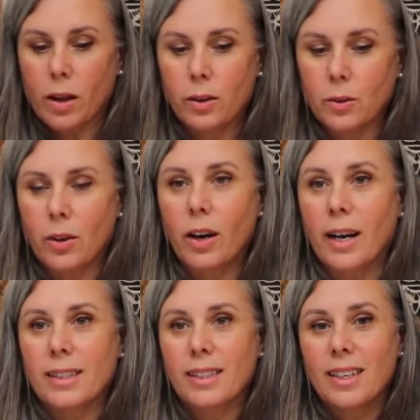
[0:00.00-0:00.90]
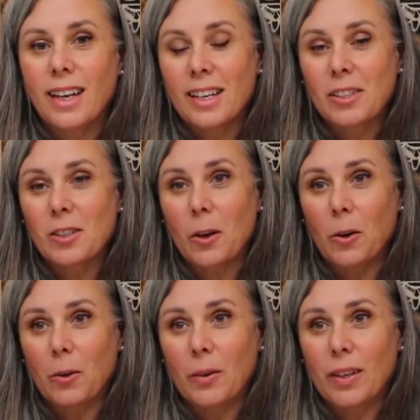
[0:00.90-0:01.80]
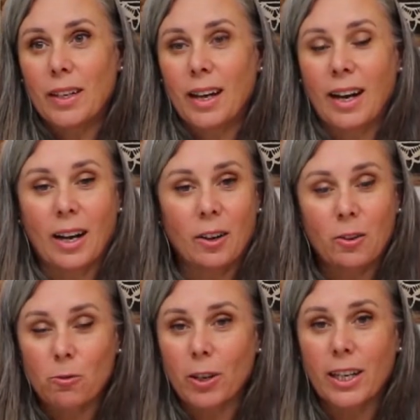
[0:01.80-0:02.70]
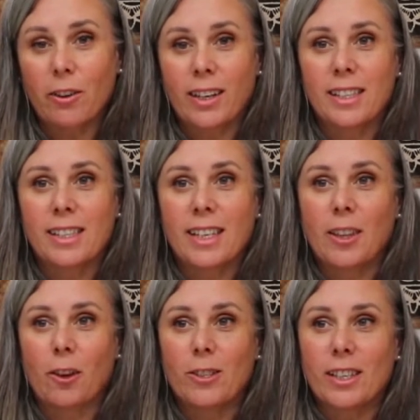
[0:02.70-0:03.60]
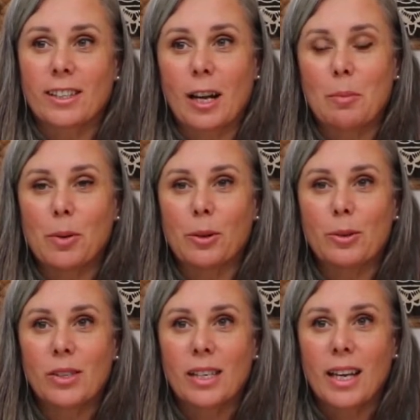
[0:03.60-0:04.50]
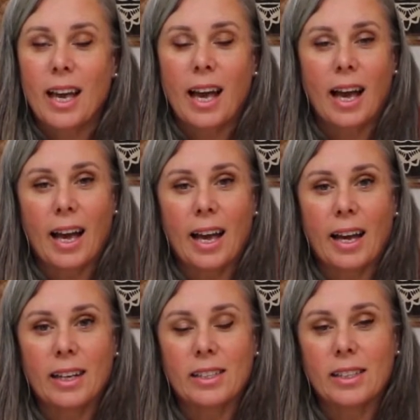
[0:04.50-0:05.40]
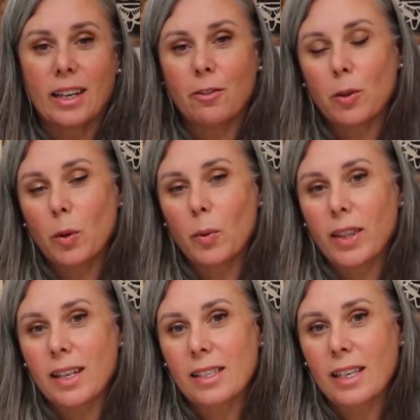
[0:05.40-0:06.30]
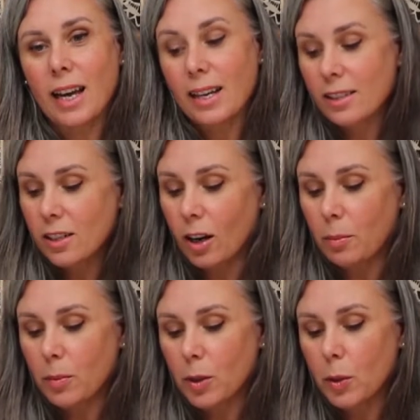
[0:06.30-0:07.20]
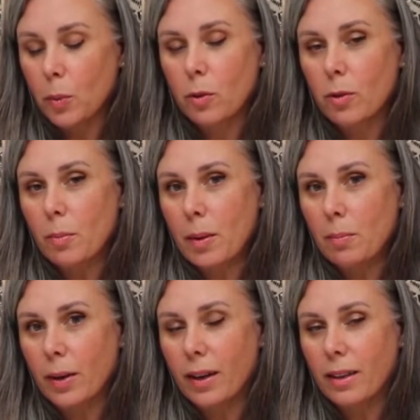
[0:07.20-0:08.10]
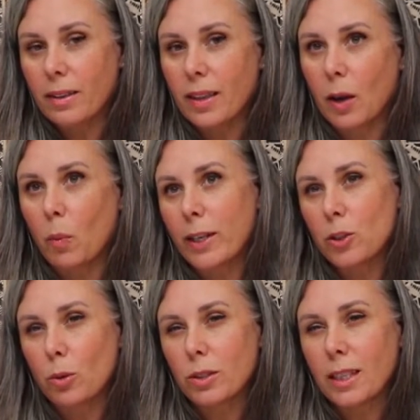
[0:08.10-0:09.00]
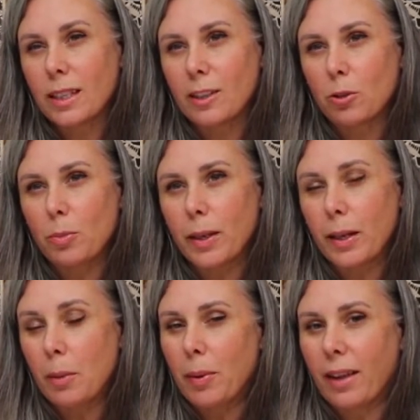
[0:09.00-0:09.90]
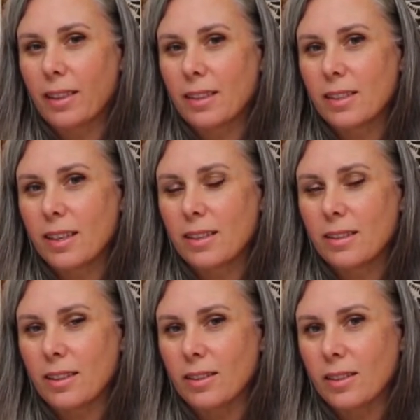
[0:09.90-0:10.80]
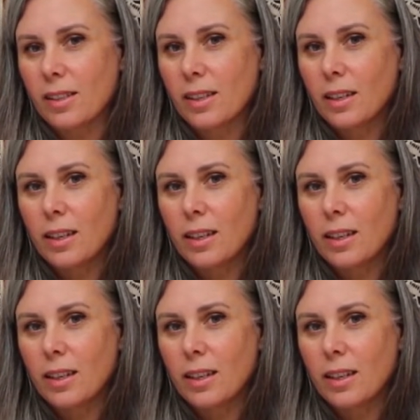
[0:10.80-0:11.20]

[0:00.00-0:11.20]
Alright, so really great to see those examples. And if you were with us last time, you will remember that we talked a little bit about the seasons.